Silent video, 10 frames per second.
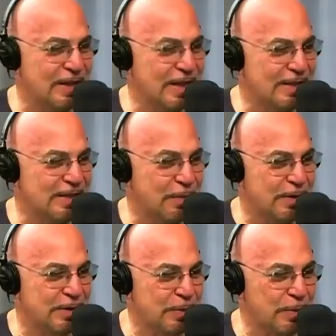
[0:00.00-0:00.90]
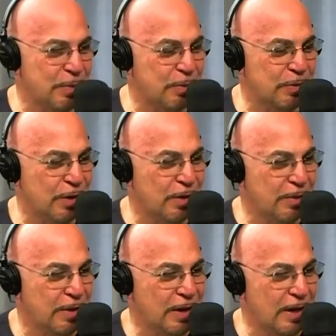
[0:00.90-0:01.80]
the classic one is when people
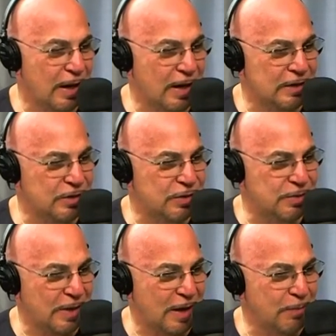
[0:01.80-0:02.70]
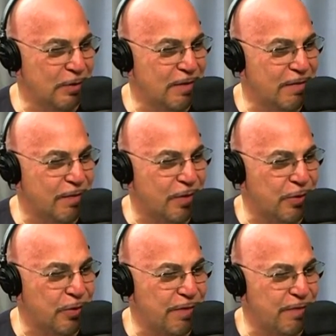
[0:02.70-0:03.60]
go, excuse me, I'm looking for
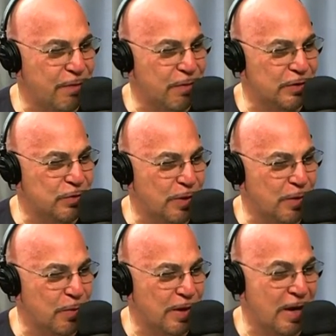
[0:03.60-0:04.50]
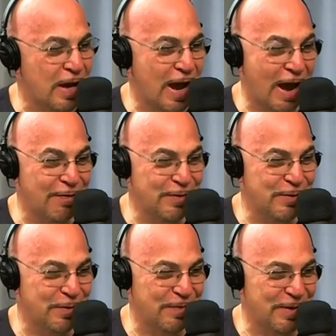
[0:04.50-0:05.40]
3421
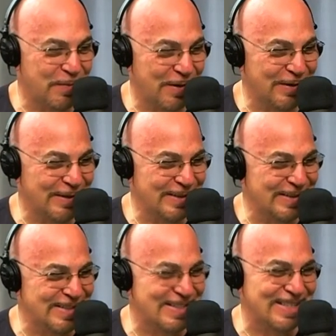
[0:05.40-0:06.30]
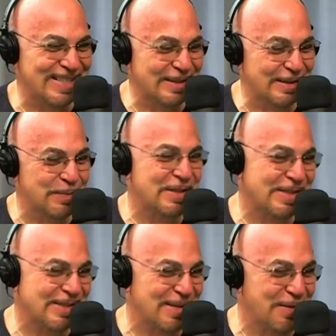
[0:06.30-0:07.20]
Avenue of the Americas. It's like, you mean
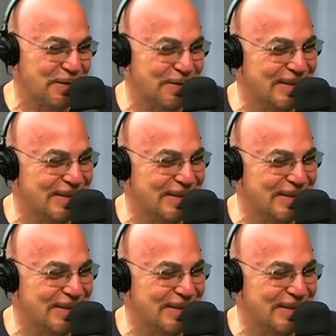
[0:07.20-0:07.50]
6th Avenue.